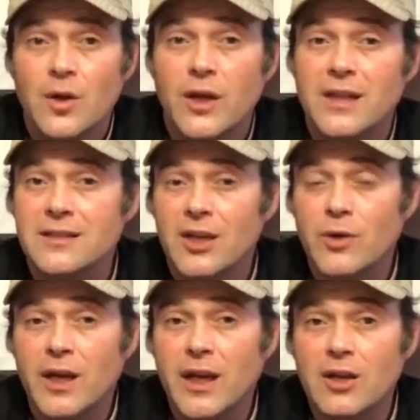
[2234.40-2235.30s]
And I say
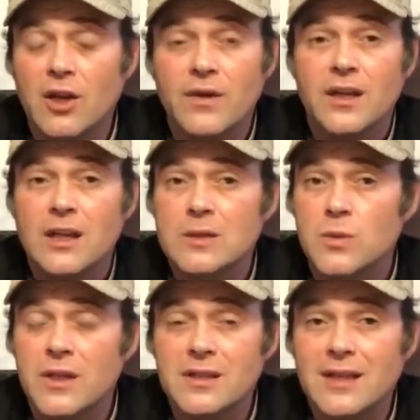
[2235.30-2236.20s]
Craig Gangloff, he was
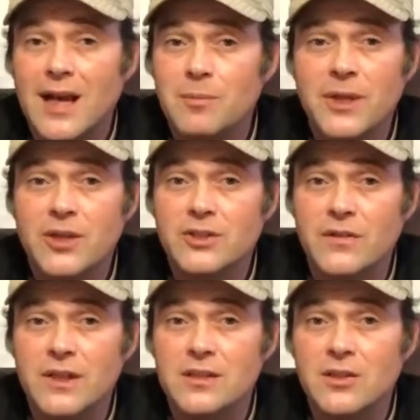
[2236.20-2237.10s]
one of the top players
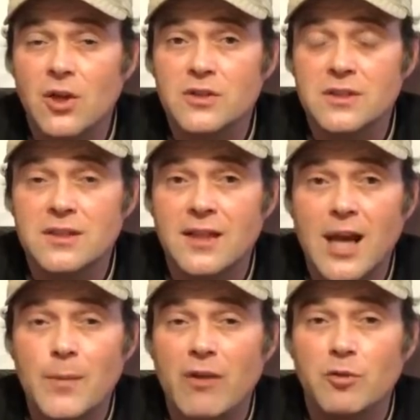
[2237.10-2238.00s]
on the East Coast at the
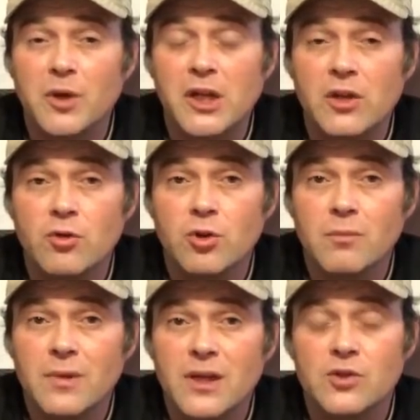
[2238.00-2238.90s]
time. Everybody knew
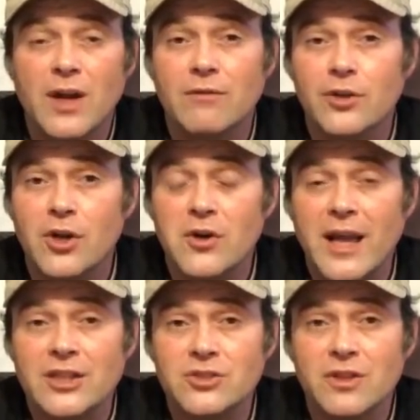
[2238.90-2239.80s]
him. He traveled
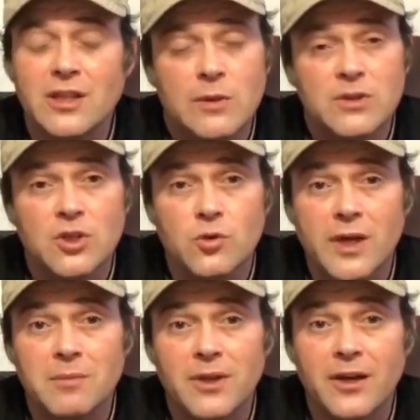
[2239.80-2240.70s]
internationally, and he was a
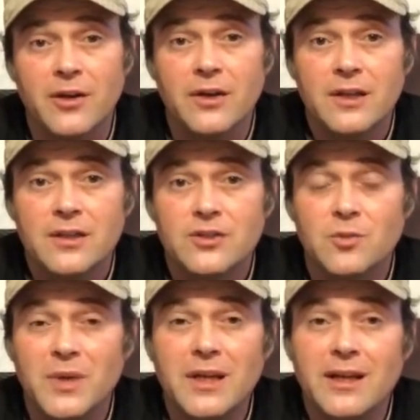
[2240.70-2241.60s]
great player.
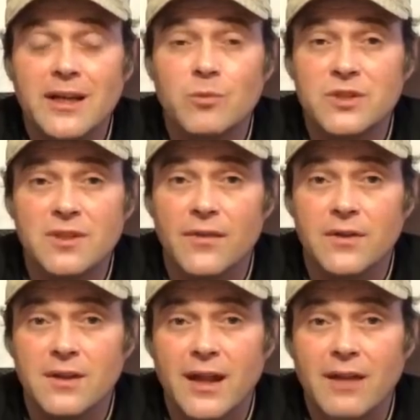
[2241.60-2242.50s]
So beating him was
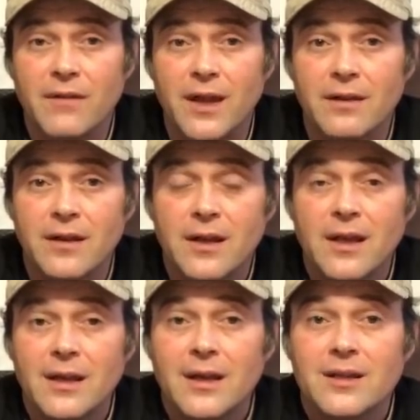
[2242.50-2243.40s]
nothing to laugh at.
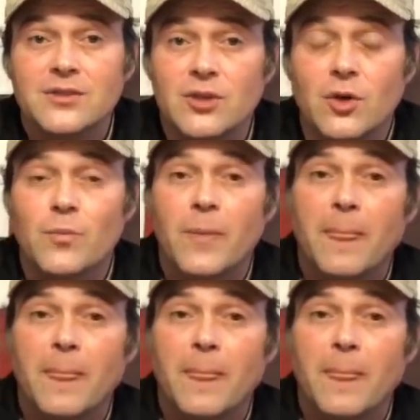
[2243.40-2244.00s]
So,